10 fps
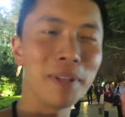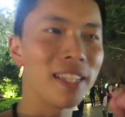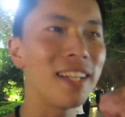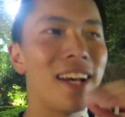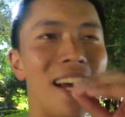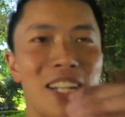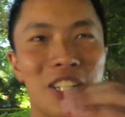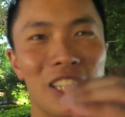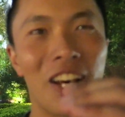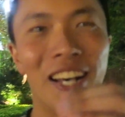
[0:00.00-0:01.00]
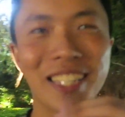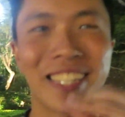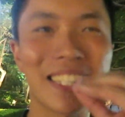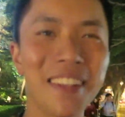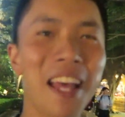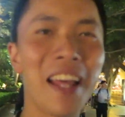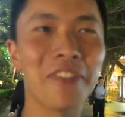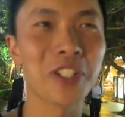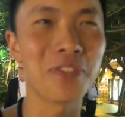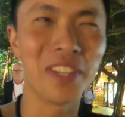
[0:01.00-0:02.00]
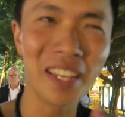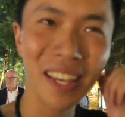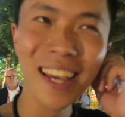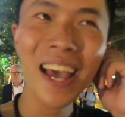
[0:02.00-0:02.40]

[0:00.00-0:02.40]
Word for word: but then I actually lost because of the entrance fee.